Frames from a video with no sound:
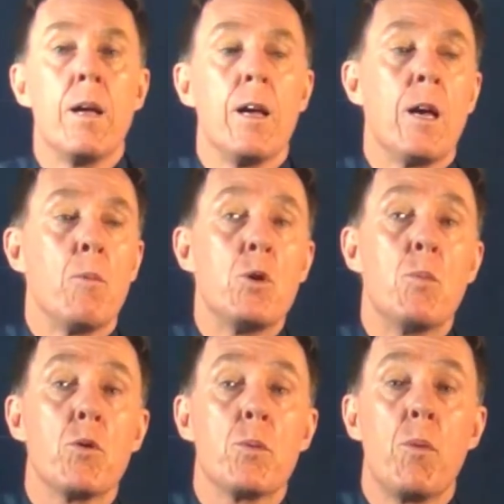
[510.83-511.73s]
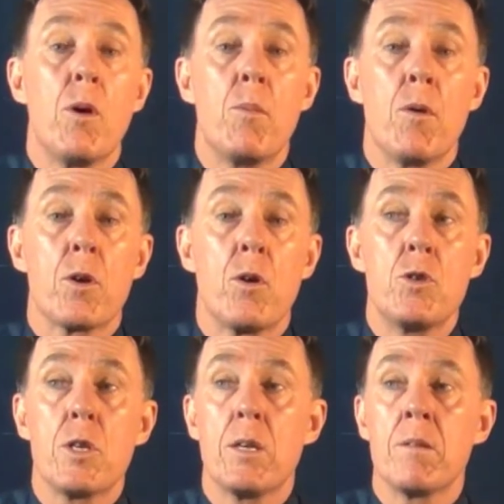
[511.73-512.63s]
And when you multiply by the
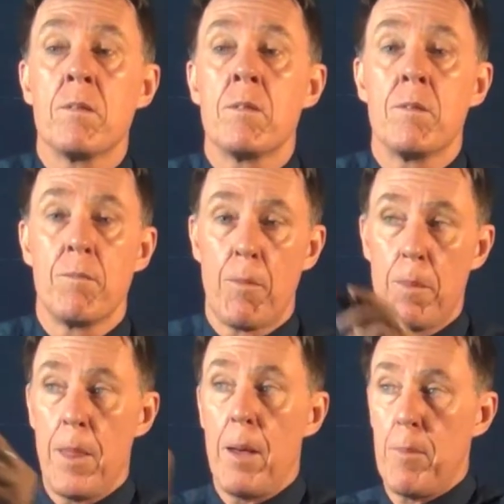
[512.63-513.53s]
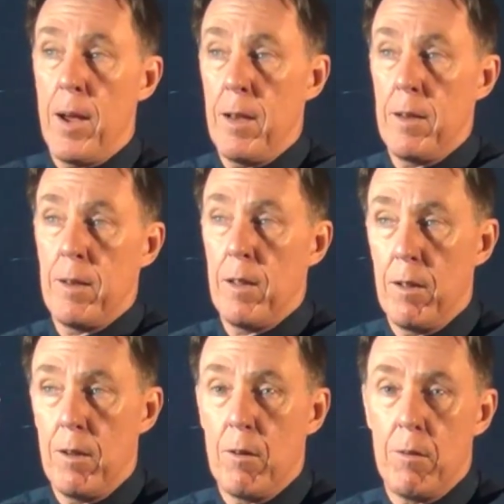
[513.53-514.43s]
conjugate, that pattern
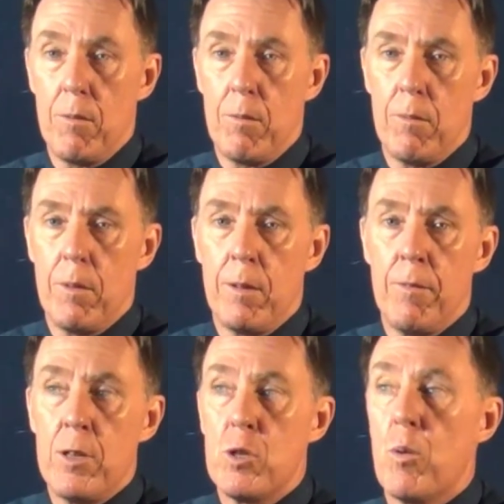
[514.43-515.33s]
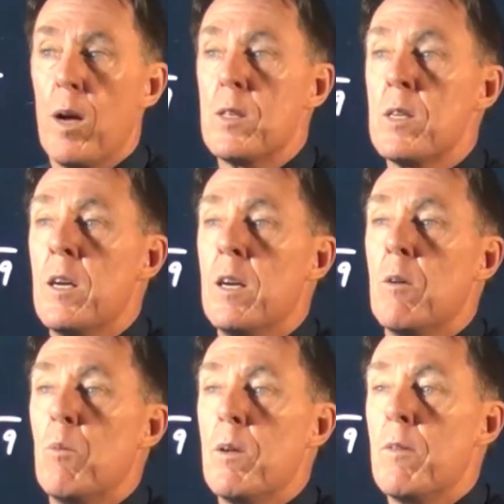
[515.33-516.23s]
eventuates.
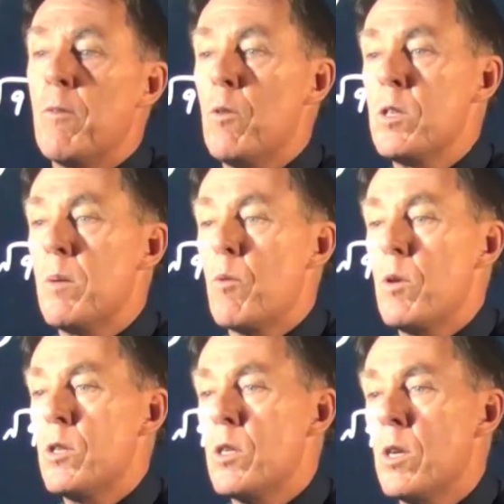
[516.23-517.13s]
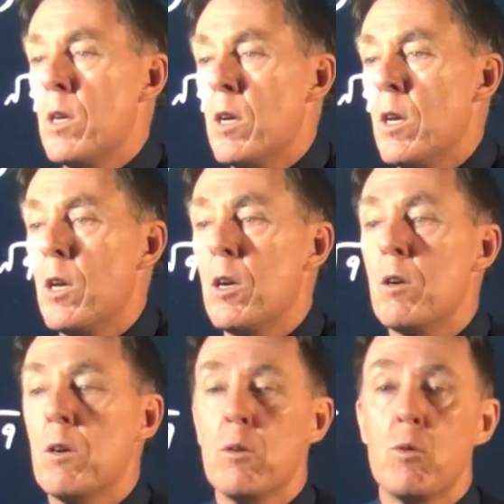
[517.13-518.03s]
Whatever the first number is,
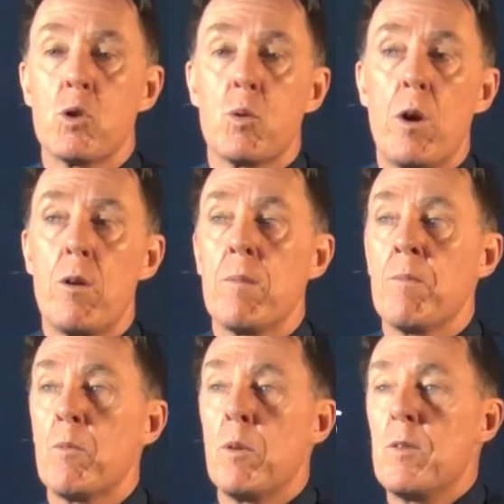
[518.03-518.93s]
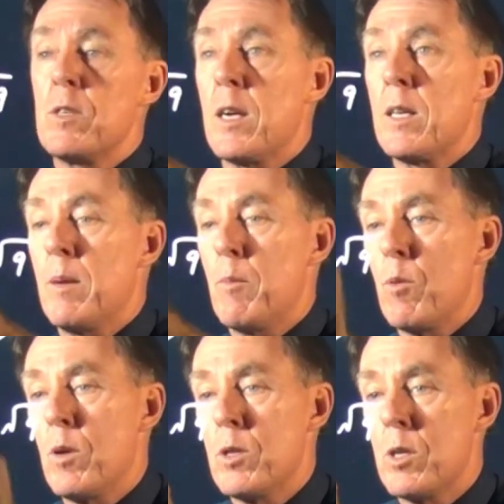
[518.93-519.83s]
you square it. Whatever the second number
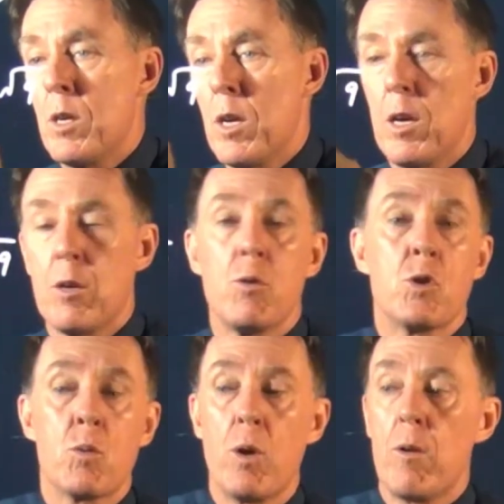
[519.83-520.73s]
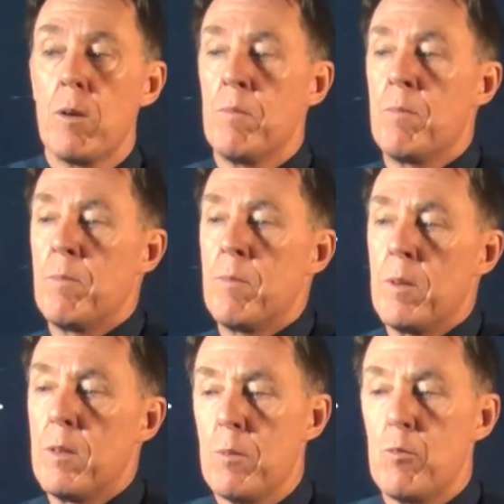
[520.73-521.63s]
is, you square it,
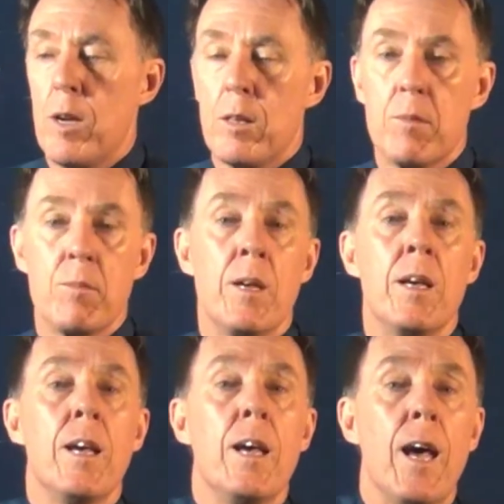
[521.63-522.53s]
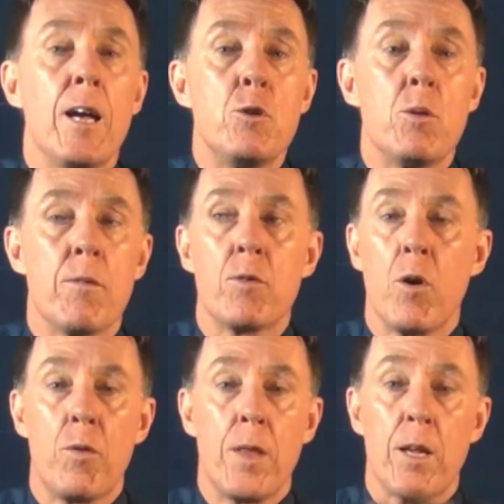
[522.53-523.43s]
subtract them, and you have
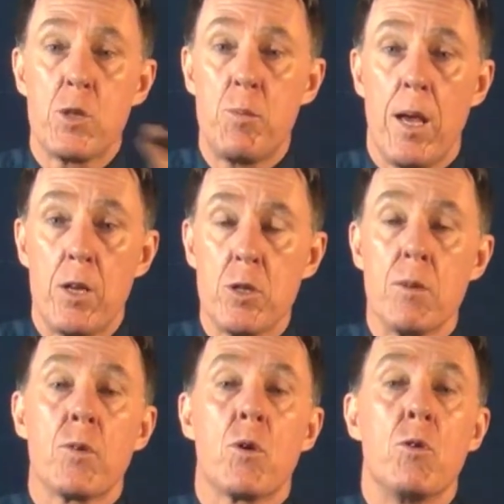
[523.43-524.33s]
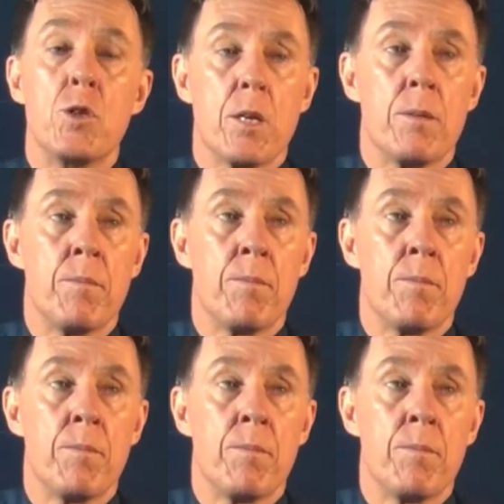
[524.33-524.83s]
got the expansion of the conjugate.